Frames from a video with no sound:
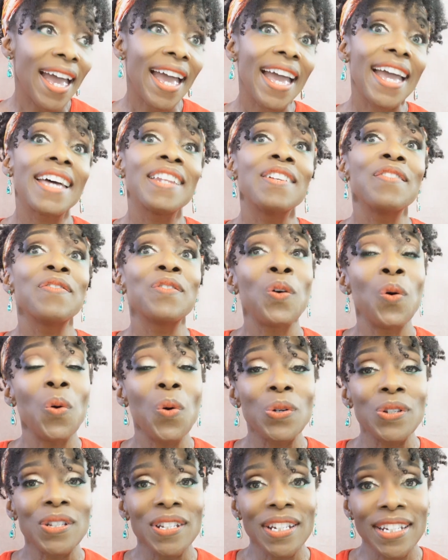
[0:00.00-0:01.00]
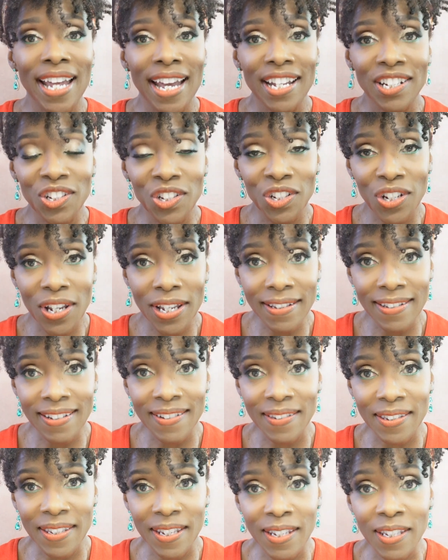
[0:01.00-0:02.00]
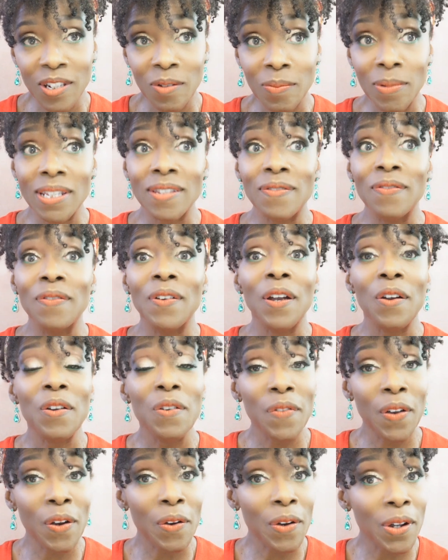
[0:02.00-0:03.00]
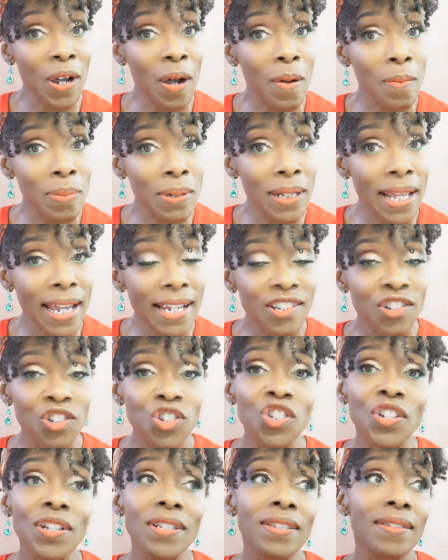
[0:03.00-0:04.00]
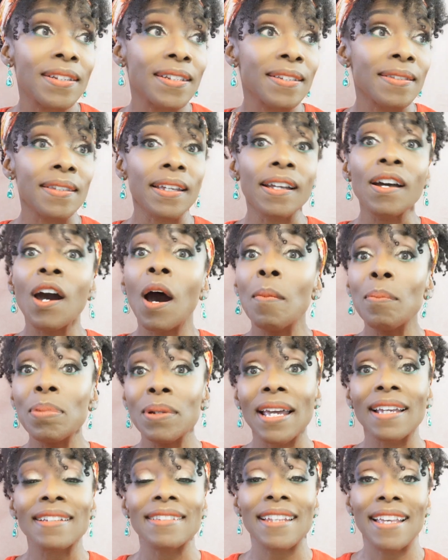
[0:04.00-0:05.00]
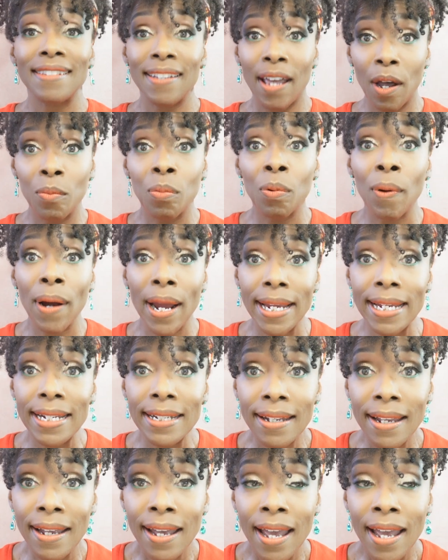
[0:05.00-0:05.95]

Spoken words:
And of course, the digestive system is very, very complex, just as complex as our brain.